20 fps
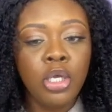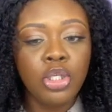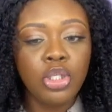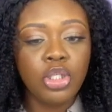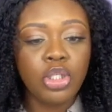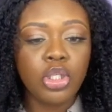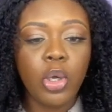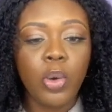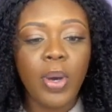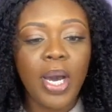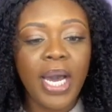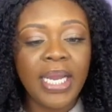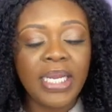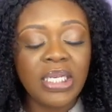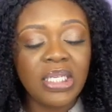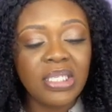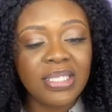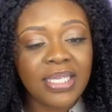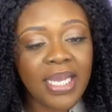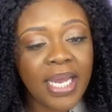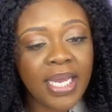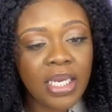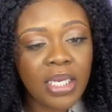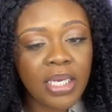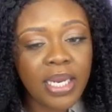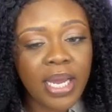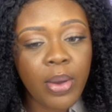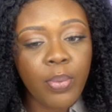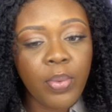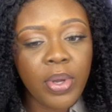So I
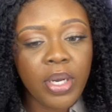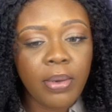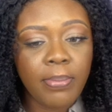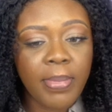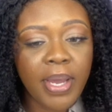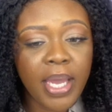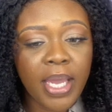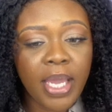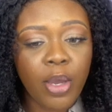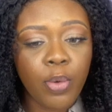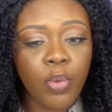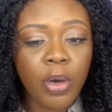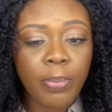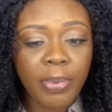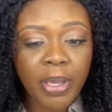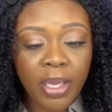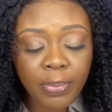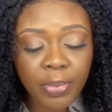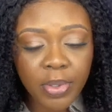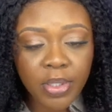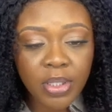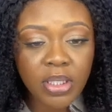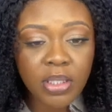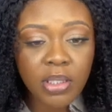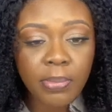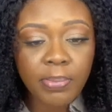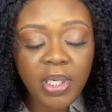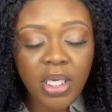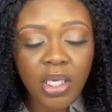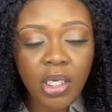decided I wanted my wallpaper
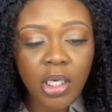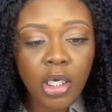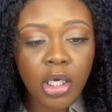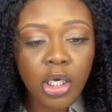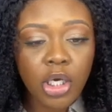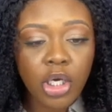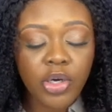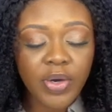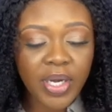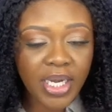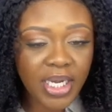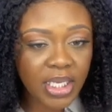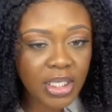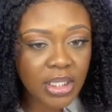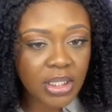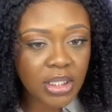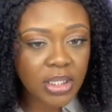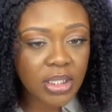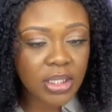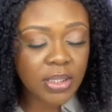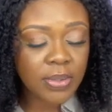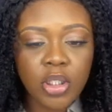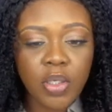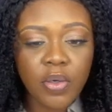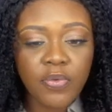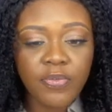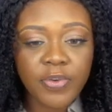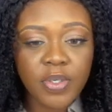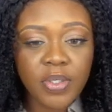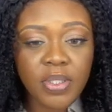to be gradients.
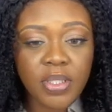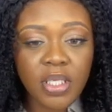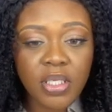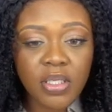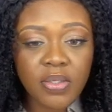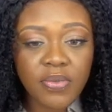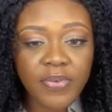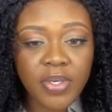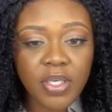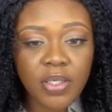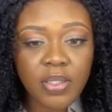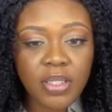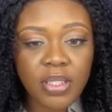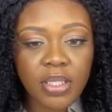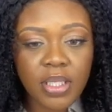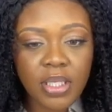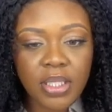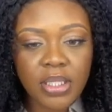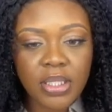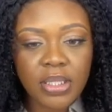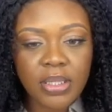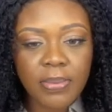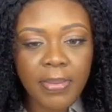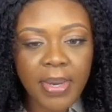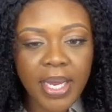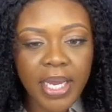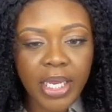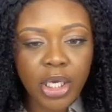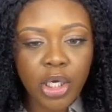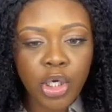So first things first is
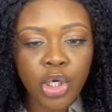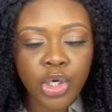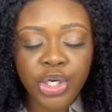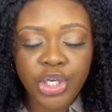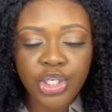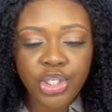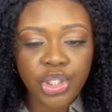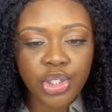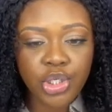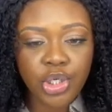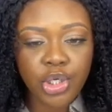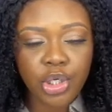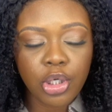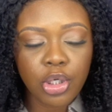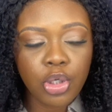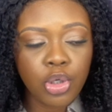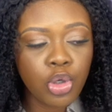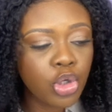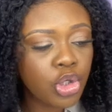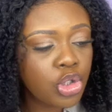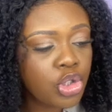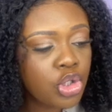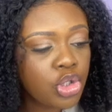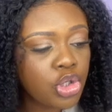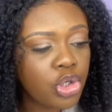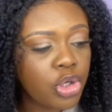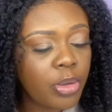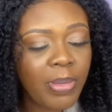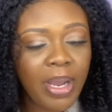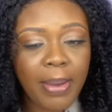my cursor,
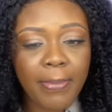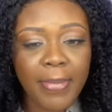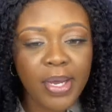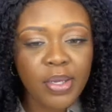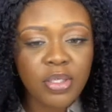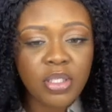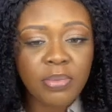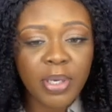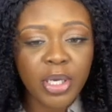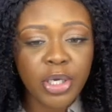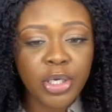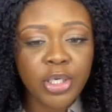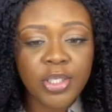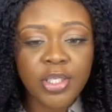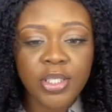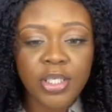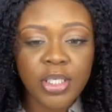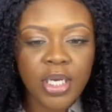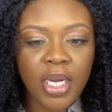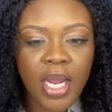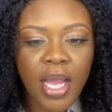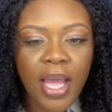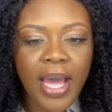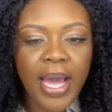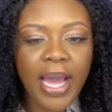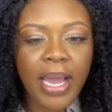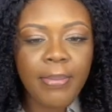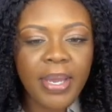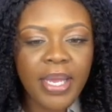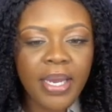my mouse, my cursor.
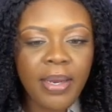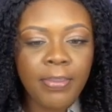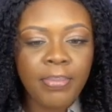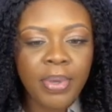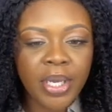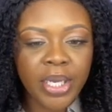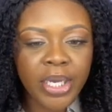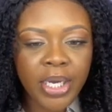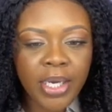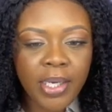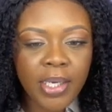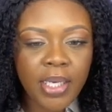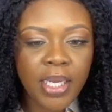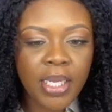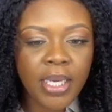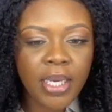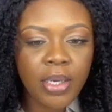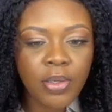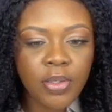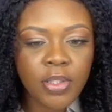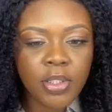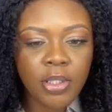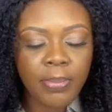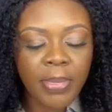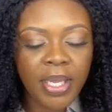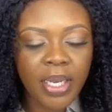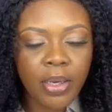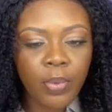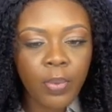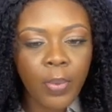I made it bigger and I also
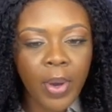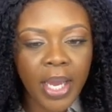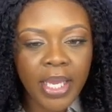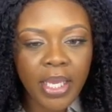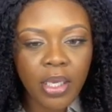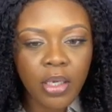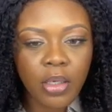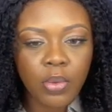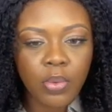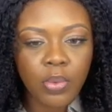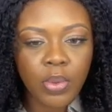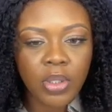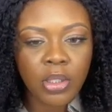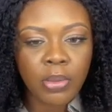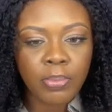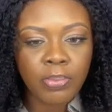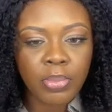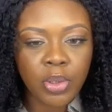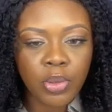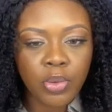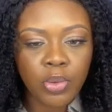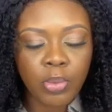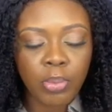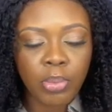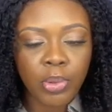made it white with the blue